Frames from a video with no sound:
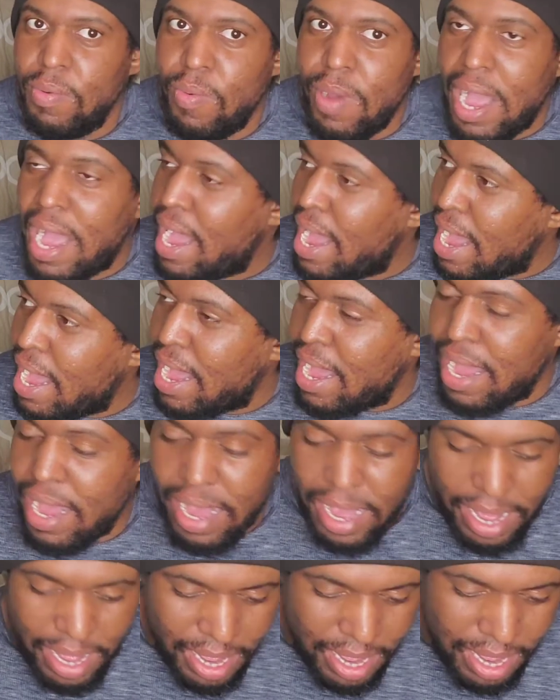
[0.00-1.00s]

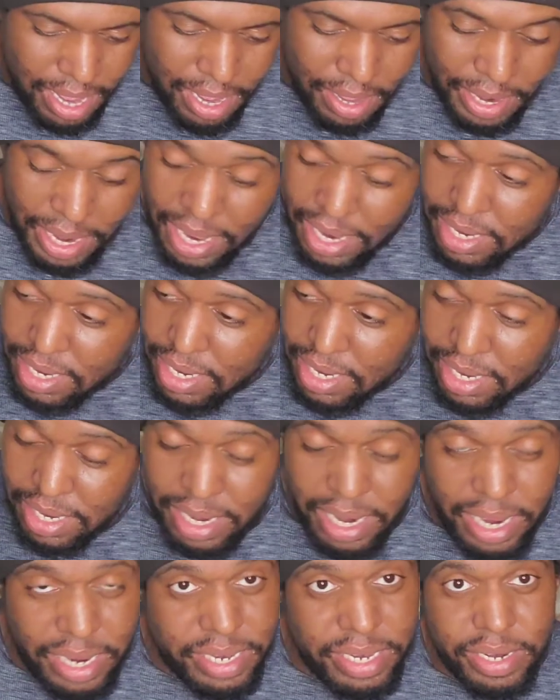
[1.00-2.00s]
Wow, that's
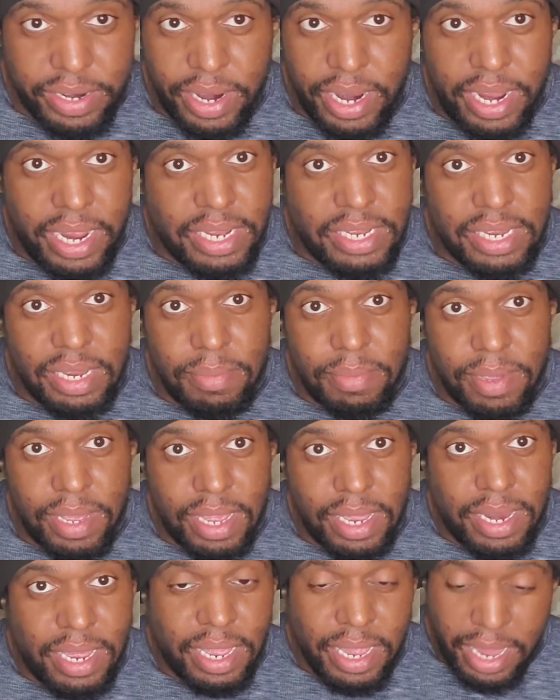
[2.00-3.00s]
crazy,
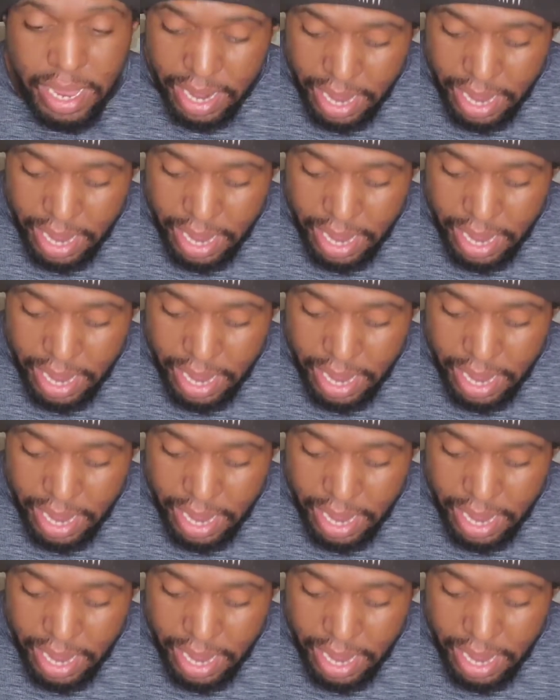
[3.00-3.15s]
but it